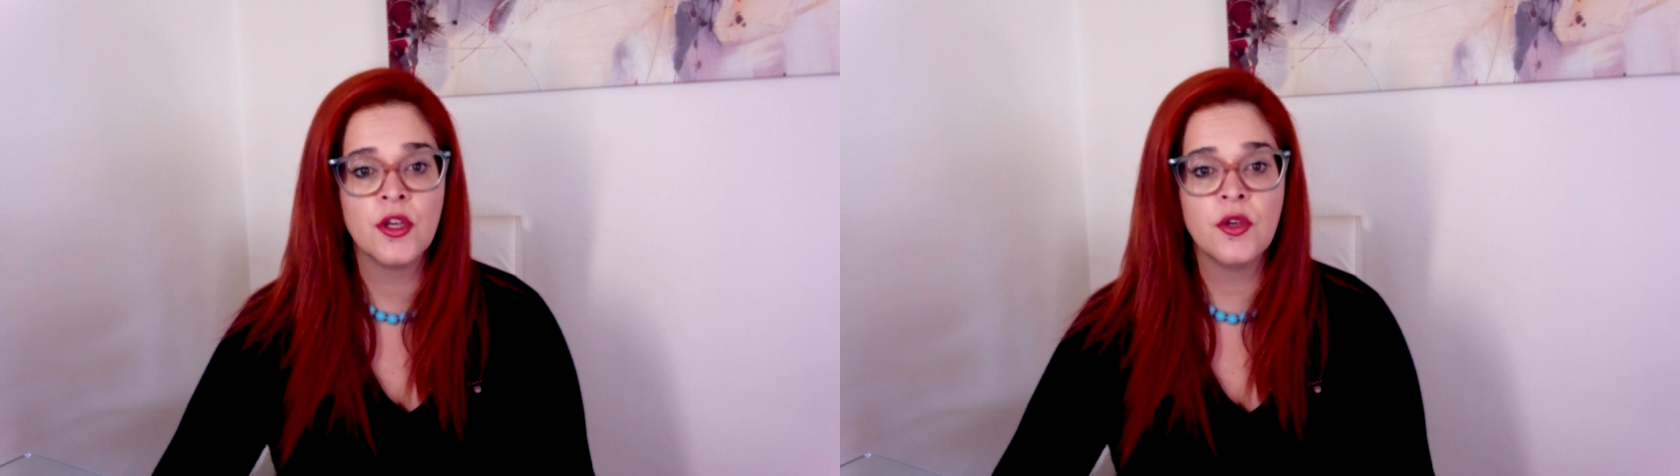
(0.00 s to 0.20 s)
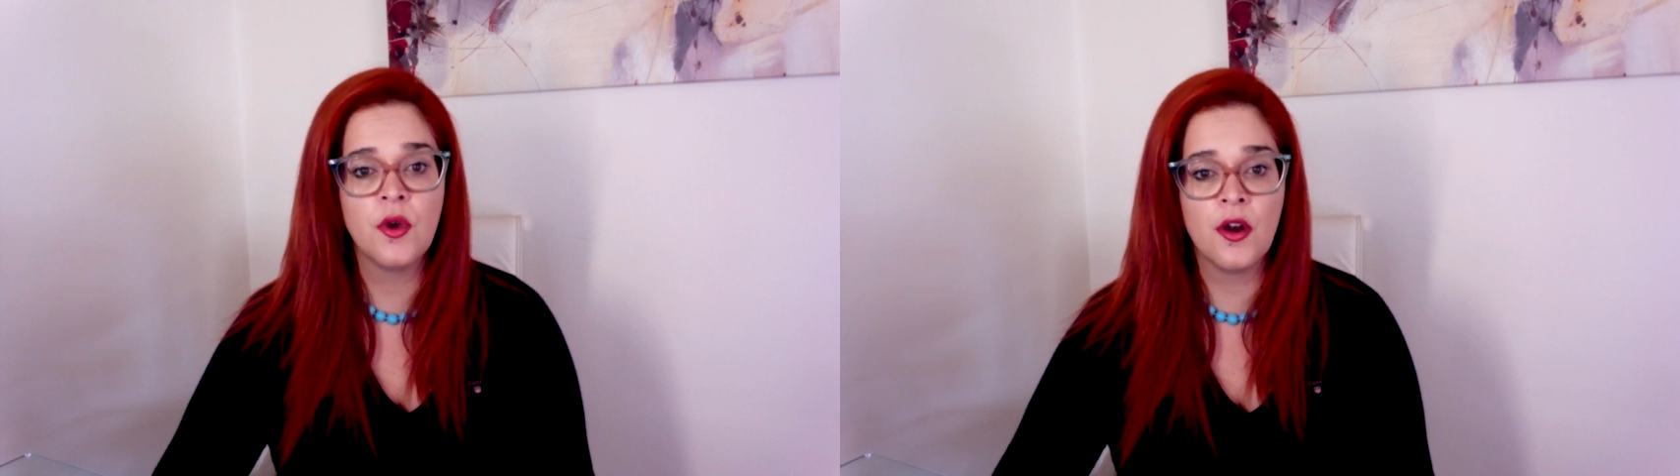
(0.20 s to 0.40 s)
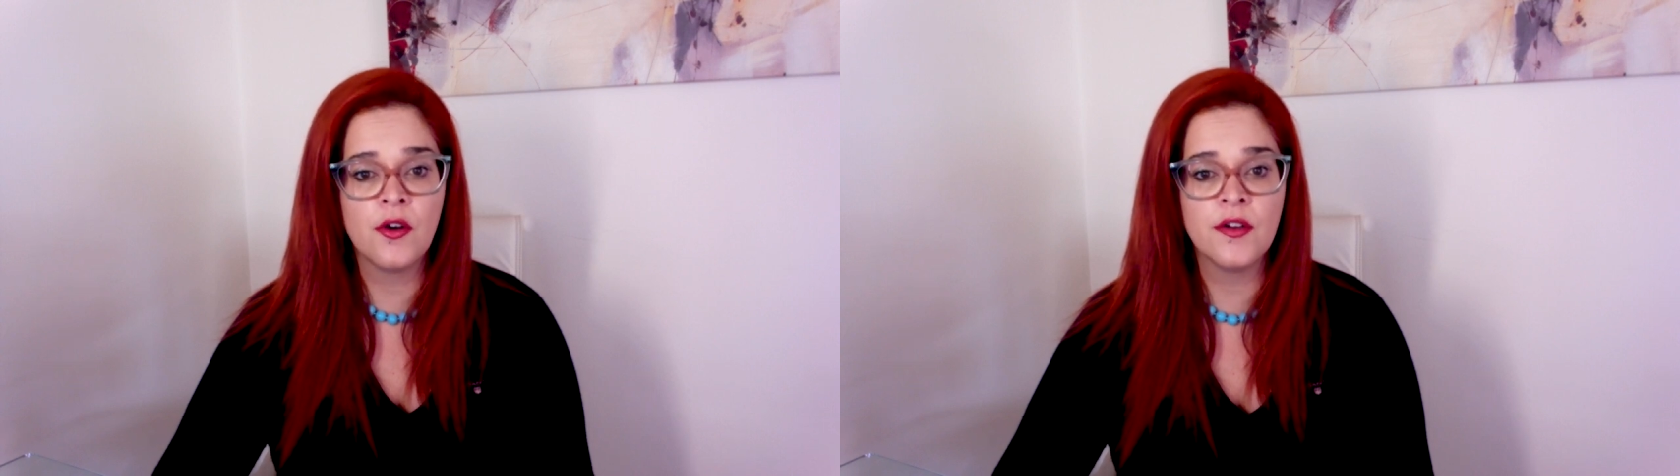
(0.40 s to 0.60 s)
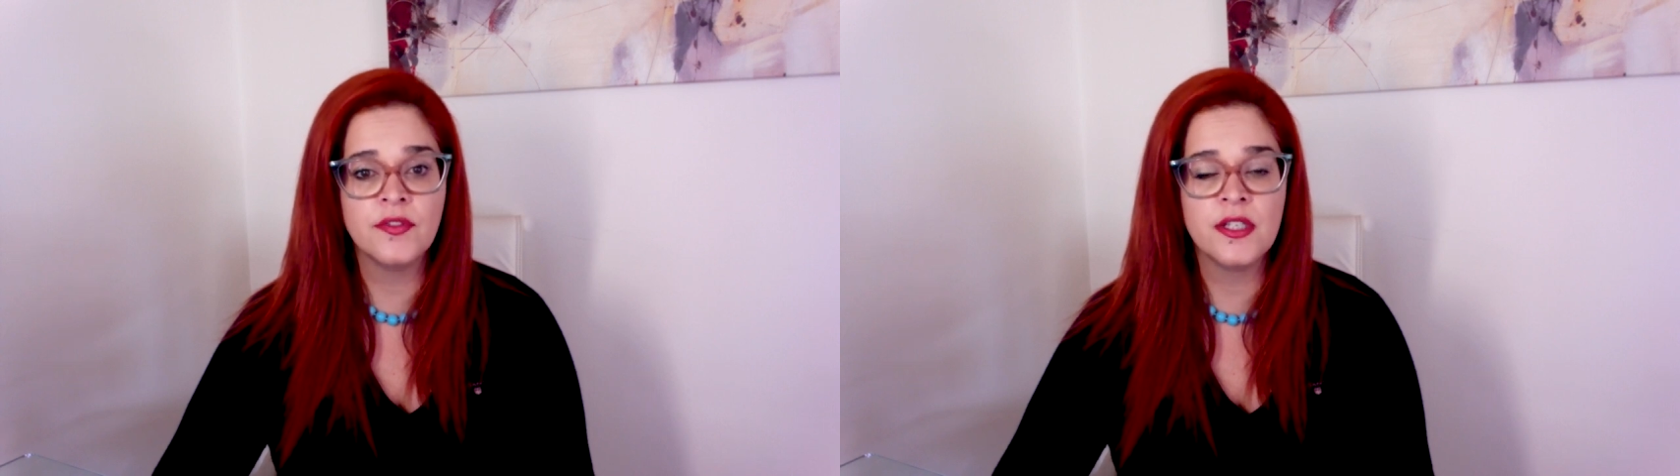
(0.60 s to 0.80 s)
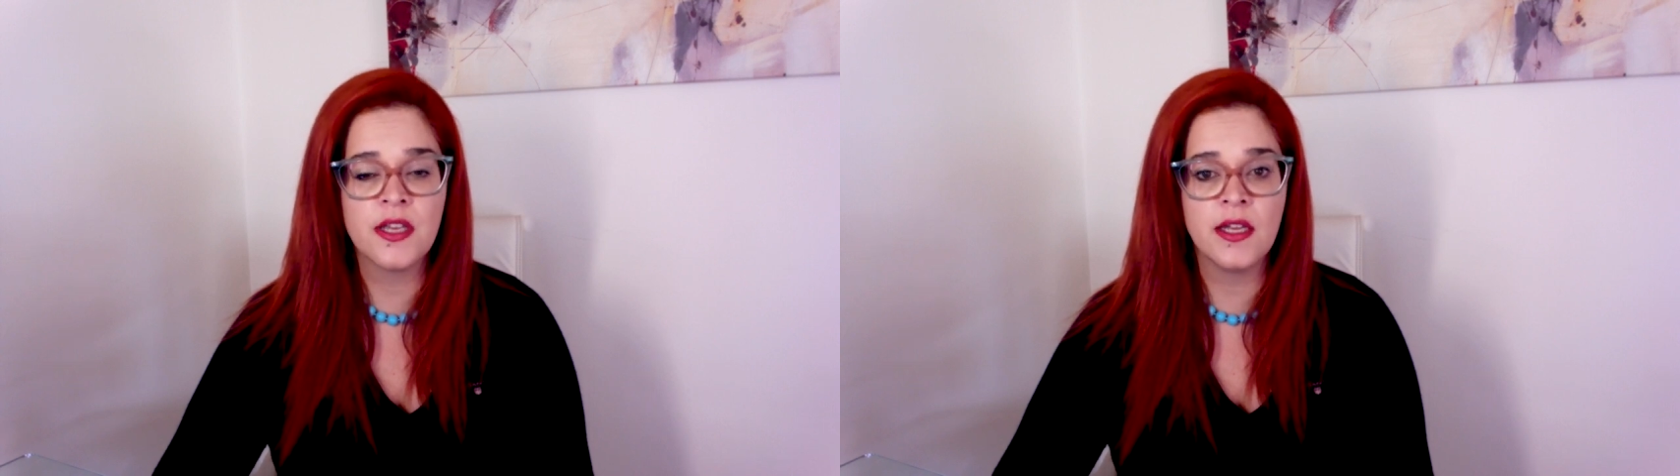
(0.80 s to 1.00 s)
new
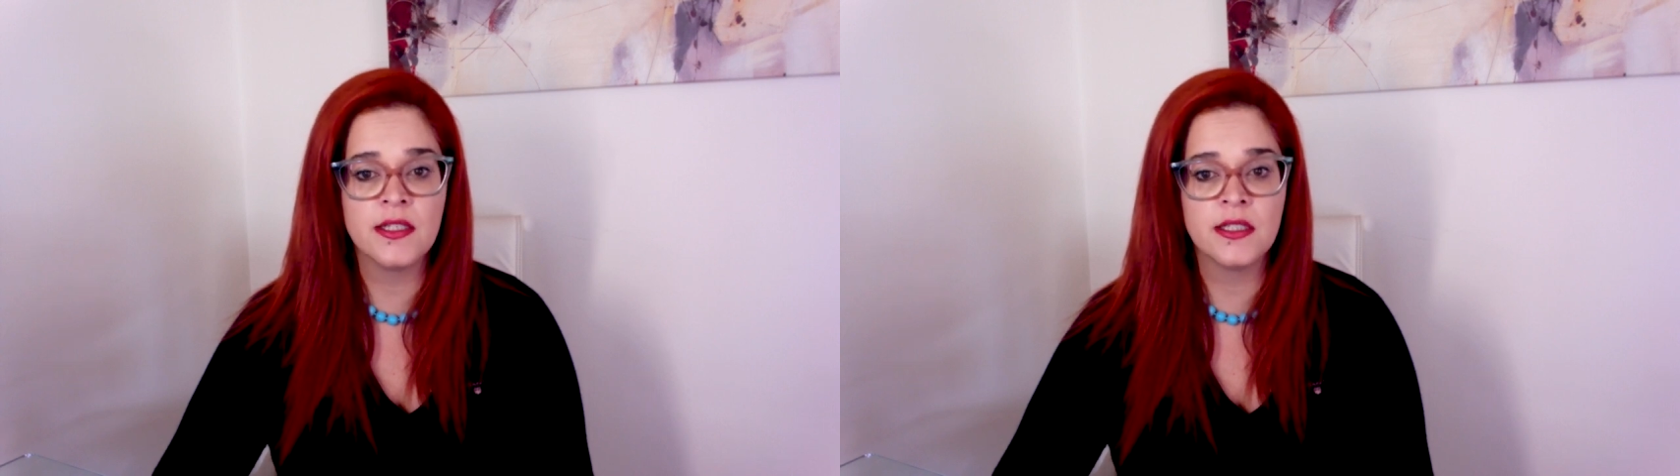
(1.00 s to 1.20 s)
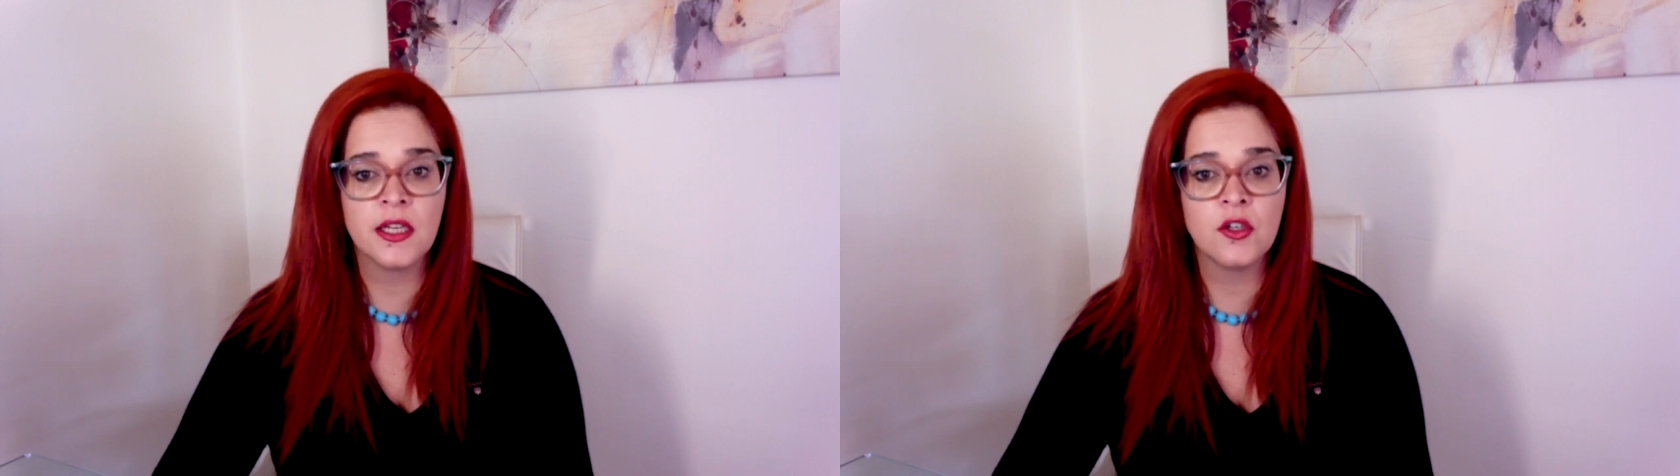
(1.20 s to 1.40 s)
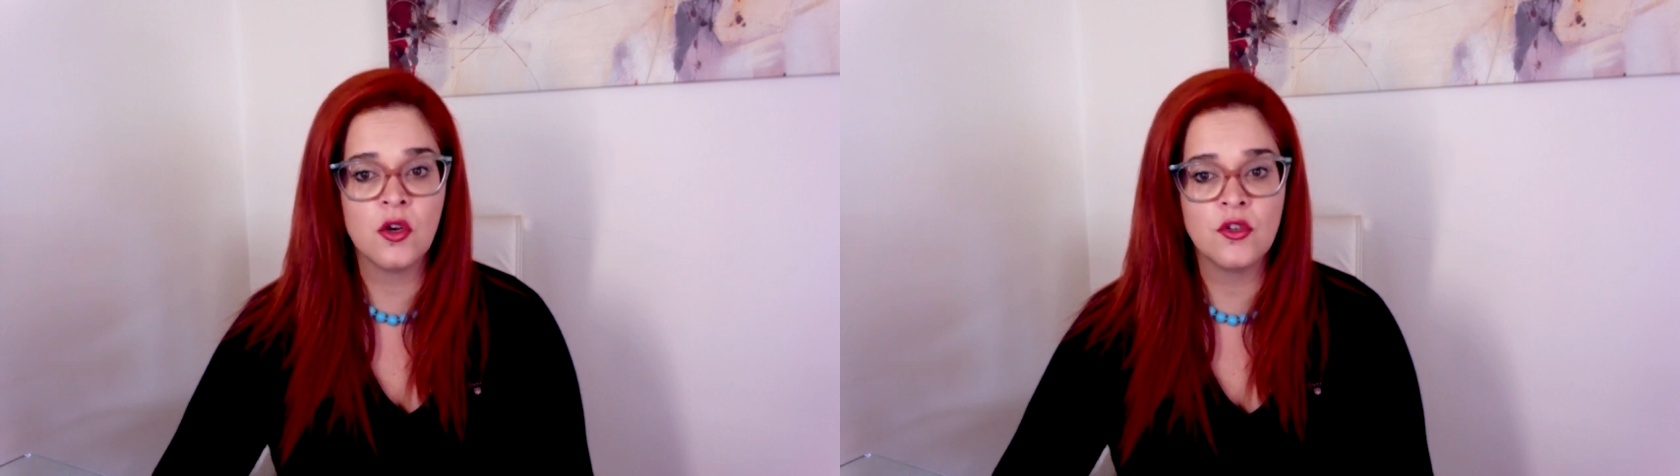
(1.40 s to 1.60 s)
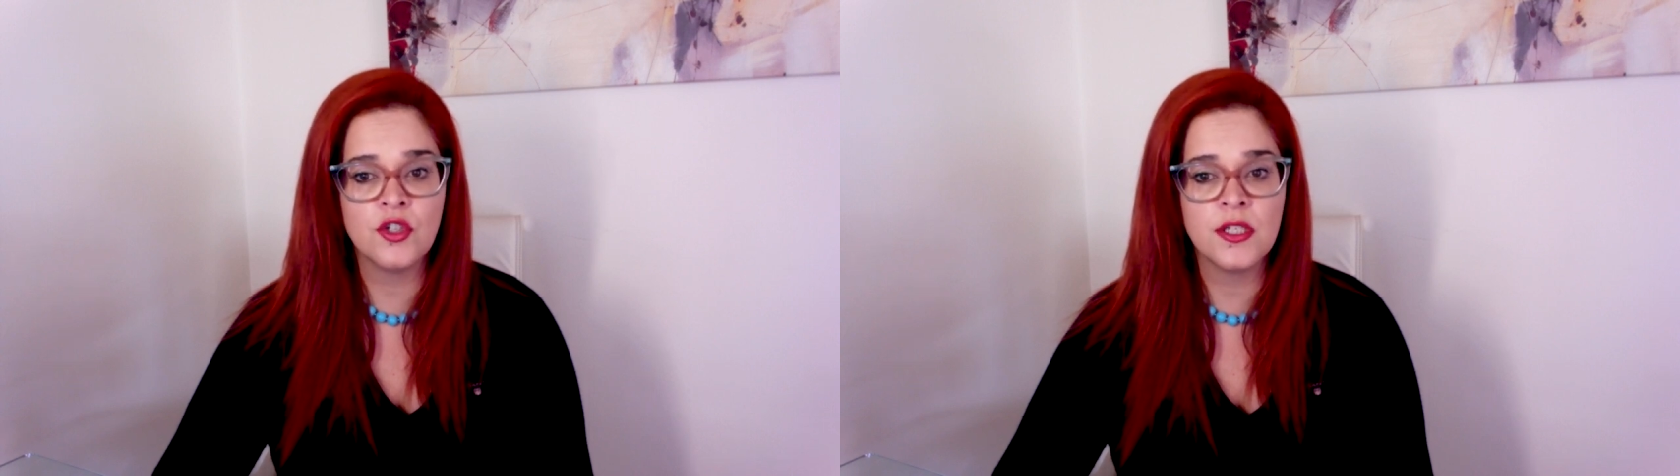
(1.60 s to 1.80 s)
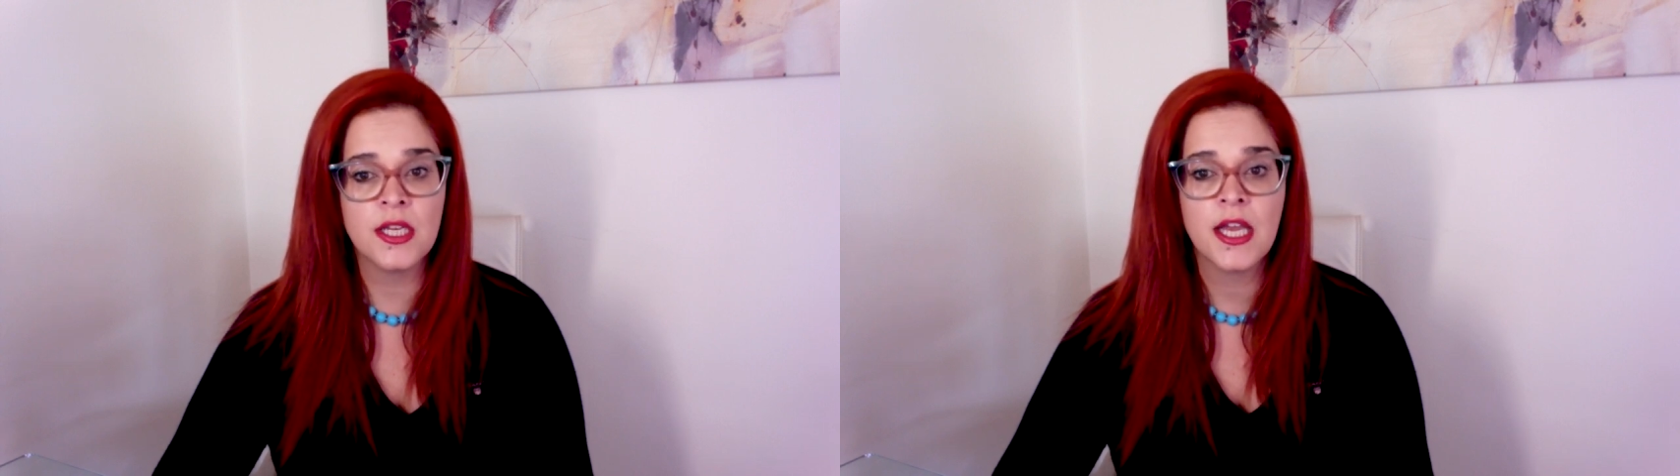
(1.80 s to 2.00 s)
aircraft designs and
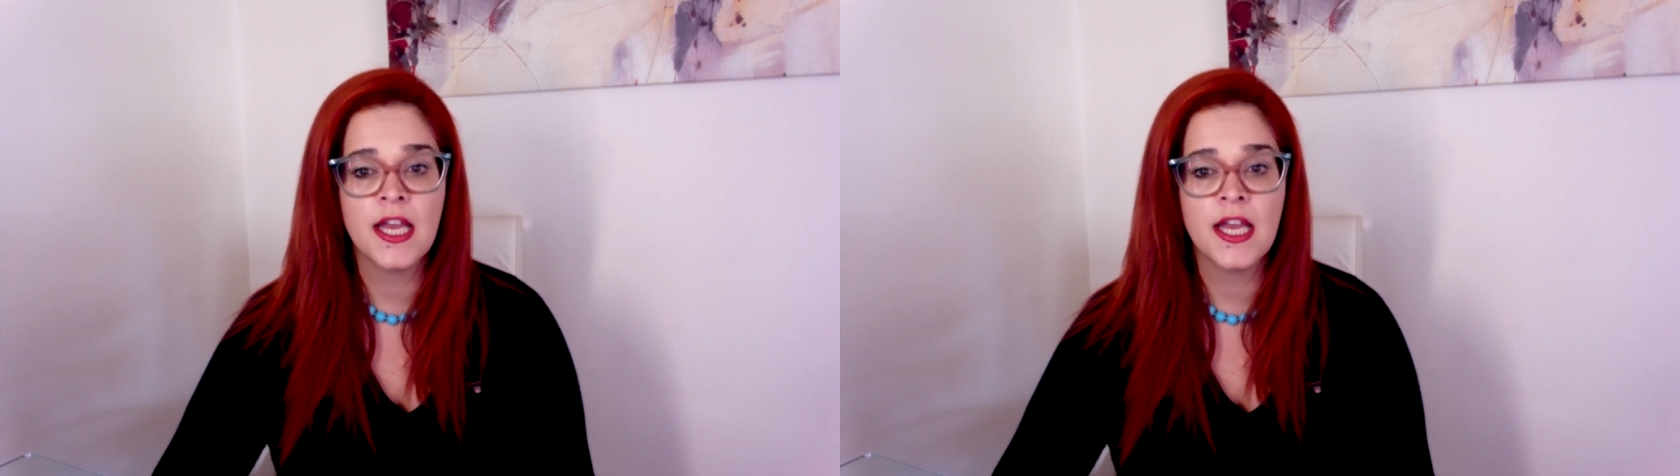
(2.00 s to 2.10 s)
technologies,